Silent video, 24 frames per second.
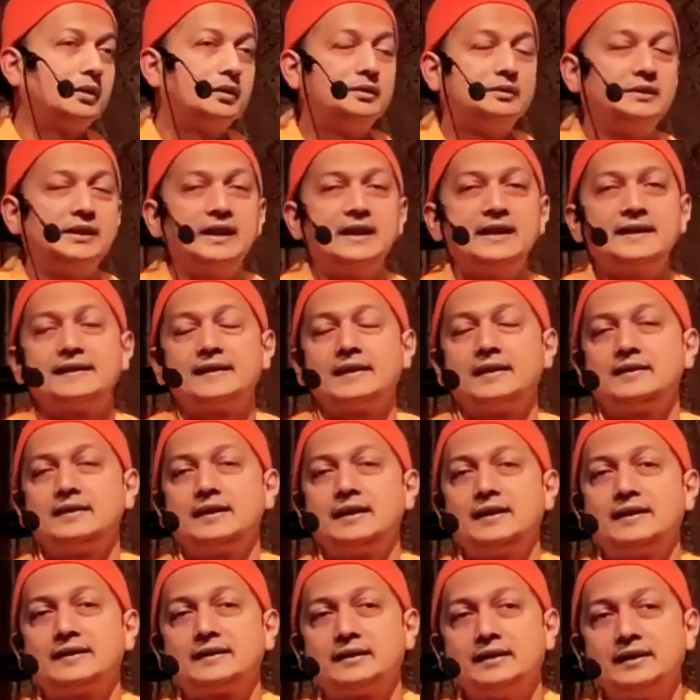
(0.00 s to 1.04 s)
days and
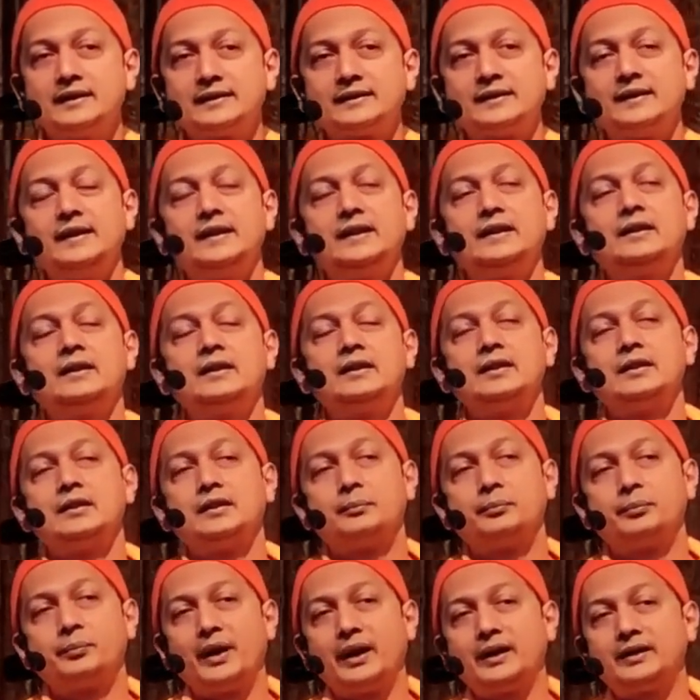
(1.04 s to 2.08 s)
days listening,
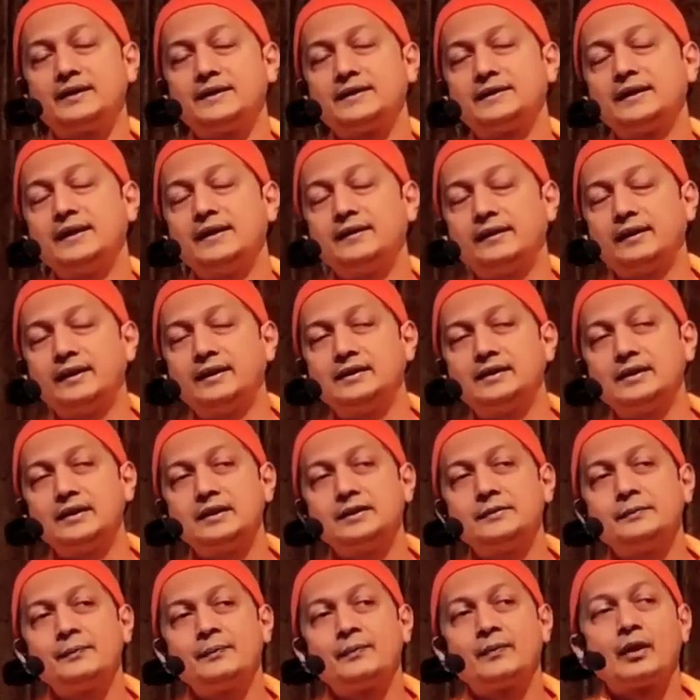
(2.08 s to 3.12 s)
practicing,
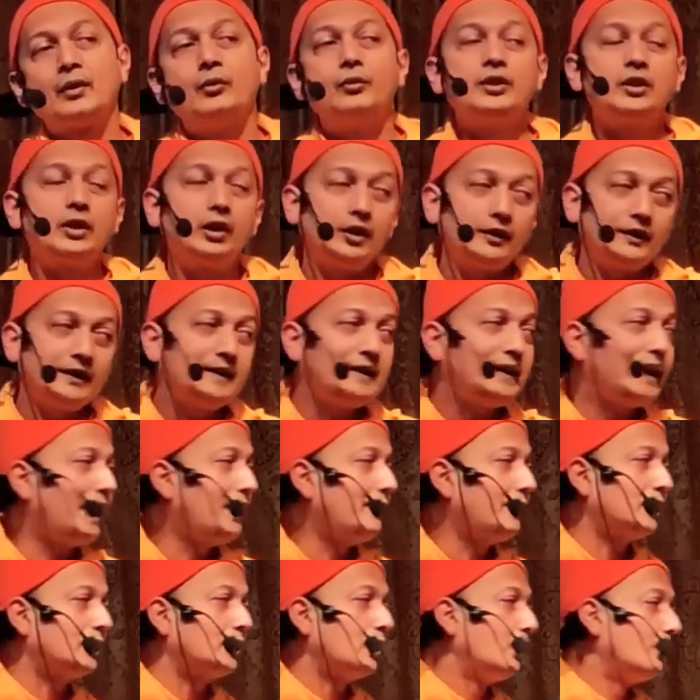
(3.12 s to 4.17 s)
thinking, we already have it.